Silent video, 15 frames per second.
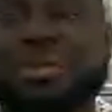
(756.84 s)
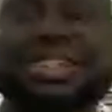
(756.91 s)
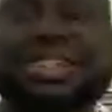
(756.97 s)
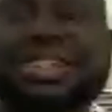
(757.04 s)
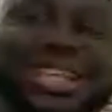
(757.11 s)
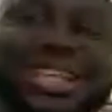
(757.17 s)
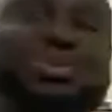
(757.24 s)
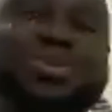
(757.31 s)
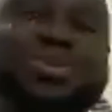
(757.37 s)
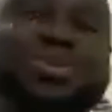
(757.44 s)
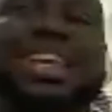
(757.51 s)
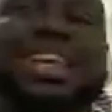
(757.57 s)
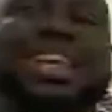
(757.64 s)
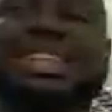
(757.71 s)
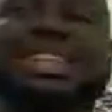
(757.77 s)
and everyone
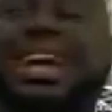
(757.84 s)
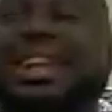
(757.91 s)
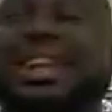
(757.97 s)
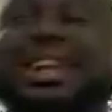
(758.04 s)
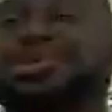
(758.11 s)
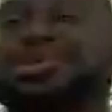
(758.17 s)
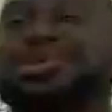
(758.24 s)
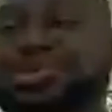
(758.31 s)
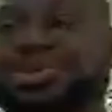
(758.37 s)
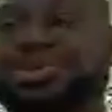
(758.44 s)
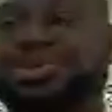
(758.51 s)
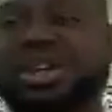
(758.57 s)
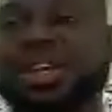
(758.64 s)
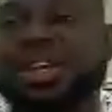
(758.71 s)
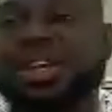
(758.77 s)
does what he can do
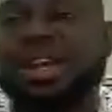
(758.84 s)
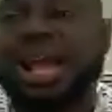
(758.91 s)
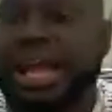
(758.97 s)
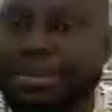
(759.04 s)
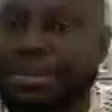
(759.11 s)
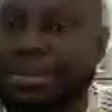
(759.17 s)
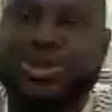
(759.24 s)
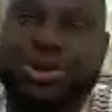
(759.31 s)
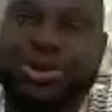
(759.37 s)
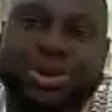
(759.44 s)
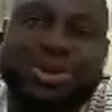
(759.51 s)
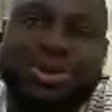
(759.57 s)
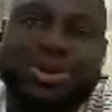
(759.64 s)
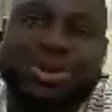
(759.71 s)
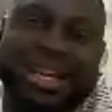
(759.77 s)
and make sure
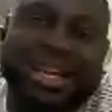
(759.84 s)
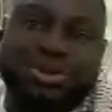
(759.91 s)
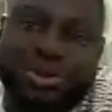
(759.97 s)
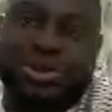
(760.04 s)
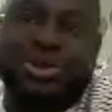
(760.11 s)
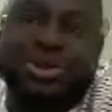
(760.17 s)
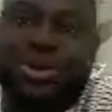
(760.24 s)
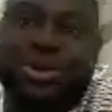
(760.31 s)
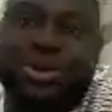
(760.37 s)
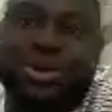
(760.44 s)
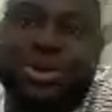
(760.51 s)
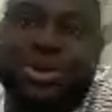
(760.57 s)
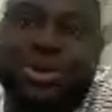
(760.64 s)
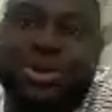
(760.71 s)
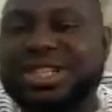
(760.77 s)
that results
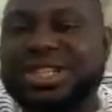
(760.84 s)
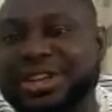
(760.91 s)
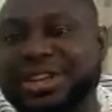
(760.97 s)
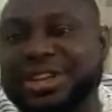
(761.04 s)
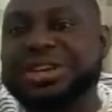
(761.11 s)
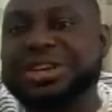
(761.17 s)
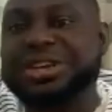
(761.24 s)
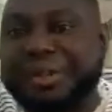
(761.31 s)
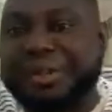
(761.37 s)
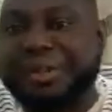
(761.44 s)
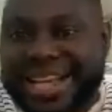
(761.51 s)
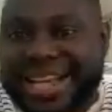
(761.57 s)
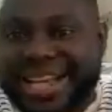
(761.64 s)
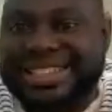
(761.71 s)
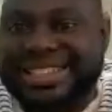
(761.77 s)
happen. Now, George, can
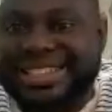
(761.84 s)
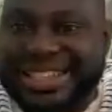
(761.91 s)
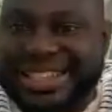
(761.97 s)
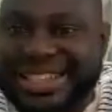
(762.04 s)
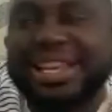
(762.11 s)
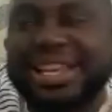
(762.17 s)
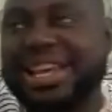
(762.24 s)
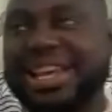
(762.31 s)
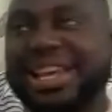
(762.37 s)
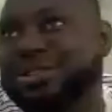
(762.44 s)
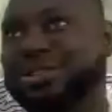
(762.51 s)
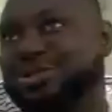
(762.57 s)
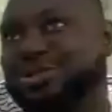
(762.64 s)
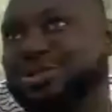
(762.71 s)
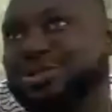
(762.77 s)
you imagine
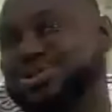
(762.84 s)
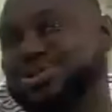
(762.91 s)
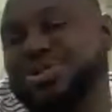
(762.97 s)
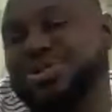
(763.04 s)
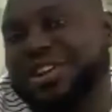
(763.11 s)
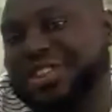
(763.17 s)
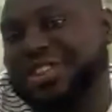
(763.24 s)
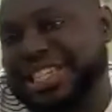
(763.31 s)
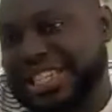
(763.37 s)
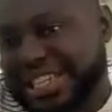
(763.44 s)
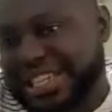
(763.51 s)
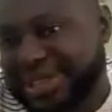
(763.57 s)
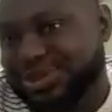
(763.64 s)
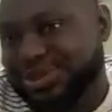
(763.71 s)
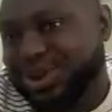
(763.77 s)
if a player has,
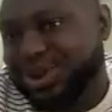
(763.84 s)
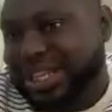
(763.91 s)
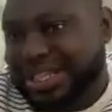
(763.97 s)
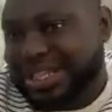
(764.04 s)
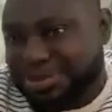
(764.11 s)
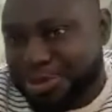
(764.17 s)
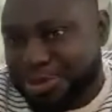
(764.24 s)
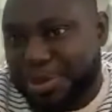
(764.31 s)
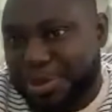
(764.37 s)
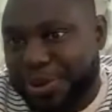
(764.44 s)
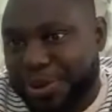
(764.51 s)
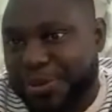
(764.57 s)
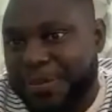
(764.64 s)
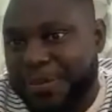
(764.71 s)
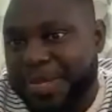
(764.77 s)
say, 200 cedis
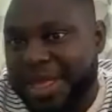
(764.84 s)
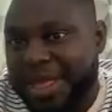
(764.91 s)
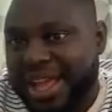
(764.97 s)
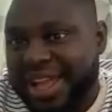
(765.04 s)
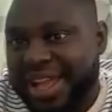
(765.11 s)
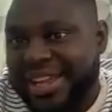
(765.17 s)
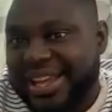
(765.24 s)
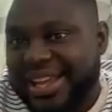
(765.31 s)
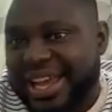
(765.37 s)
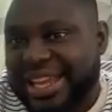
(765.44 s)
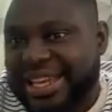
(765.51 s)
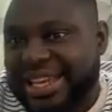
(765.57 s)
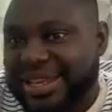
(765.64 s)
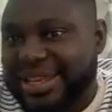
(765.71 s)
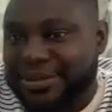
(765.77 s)
on his Momo
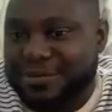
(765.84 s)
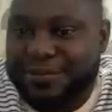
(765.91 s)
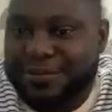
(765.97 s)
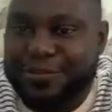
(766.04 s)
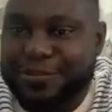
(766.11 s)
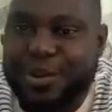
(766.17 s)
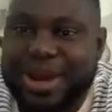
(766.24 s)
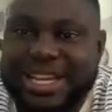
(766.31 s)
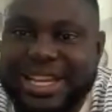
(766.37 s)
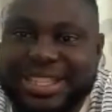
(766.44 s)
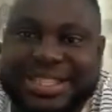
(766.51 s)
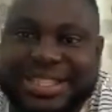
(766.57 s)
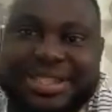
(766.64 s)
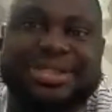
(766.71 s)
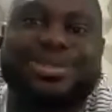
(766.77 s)
and he
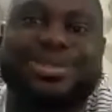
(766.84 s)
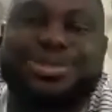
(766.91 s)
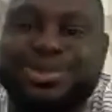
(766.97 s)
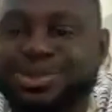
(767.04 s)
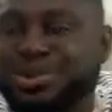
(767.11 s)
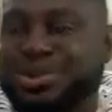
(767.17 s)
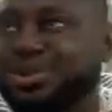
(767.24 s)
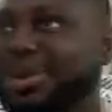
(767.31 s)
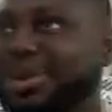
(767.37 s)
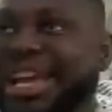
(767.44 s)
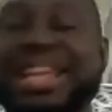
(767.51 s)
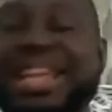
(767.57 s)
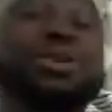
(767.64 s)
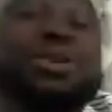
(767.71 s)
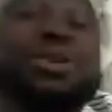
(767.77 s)
forwarded it to
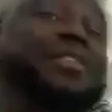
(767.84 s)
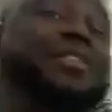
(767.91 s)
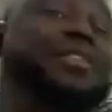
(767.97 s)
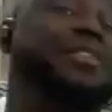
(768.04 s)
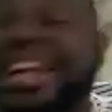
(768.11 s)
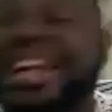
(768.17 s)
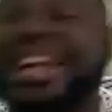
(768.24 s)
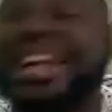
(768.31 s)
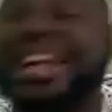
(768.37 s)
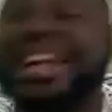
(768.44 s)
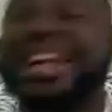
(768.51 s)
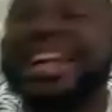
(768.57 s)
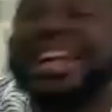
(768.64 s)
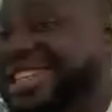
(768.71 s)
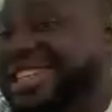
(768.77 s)
any of his
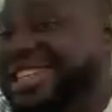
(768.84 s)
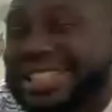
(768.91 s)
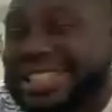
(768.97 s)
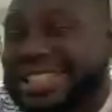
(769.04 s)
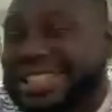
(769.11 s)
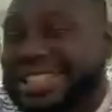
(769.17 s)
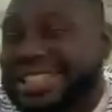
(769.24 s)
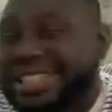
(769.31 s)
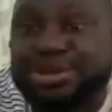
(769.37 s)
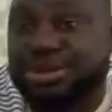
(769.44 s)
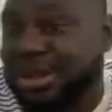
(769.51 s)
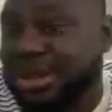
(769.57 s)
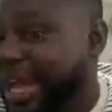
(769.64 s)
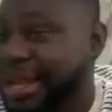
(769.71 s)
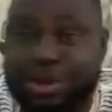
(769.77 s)

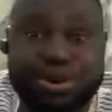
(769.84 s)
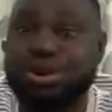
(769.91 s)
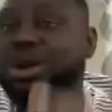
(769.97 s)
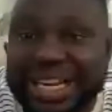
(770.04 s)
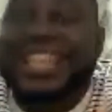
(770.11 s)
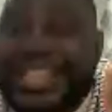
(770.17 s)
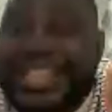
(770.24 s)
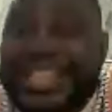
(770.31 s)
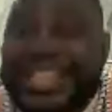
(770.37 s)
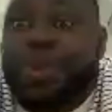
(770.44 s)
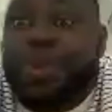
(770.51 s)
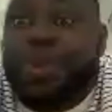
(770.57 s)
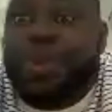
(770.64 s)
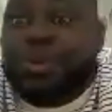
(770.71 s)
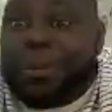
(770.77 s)
cousins like that he is
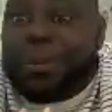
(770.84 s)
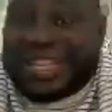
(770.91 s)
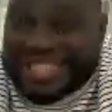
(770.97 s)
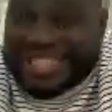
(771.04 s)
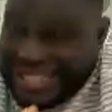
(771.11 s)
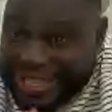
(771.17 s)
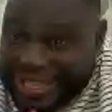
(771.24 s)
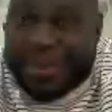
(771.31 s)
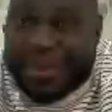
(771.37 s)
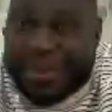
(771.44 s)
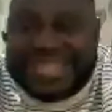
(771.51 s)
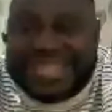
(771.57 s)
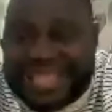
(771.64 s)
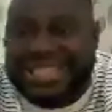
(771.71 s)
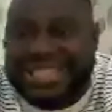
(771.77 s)
going to participate
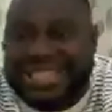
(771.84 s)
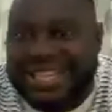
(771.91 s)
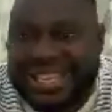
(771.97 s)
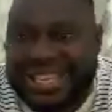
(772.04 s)
in